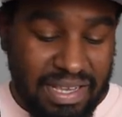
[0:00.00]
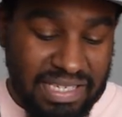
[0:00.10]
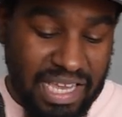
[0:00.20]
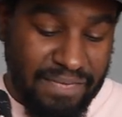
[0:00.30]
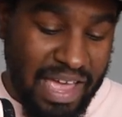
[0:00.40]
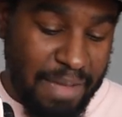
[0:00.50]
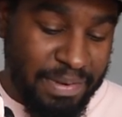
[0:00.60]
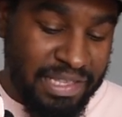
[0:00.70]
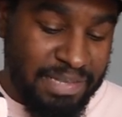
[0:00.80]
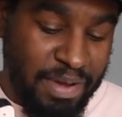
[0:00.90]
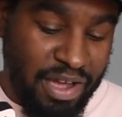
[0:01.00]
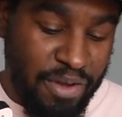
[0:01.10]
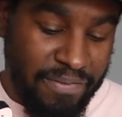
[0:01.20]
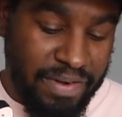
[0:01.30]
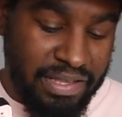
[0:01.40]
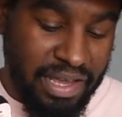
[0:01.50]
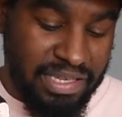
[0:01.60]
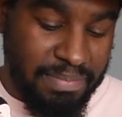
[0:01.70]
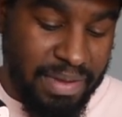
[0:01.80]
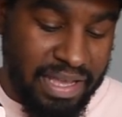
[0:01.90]
see if it happens, but hopefully it
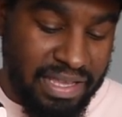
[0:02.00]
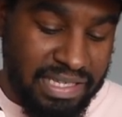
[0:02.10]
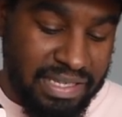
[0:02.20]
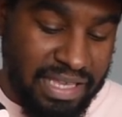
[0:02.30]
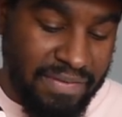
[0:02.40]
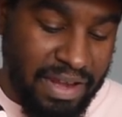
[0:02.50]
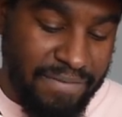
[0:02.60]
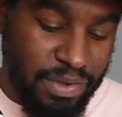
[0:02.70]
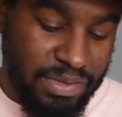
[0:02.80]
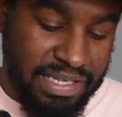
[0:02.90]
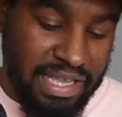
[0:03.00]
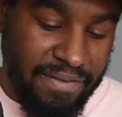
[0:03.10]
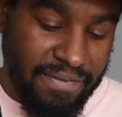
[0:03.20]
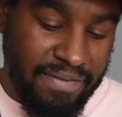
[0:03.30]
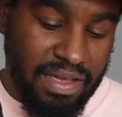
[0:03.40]
doesn't, but it doesn't definitely feel stiff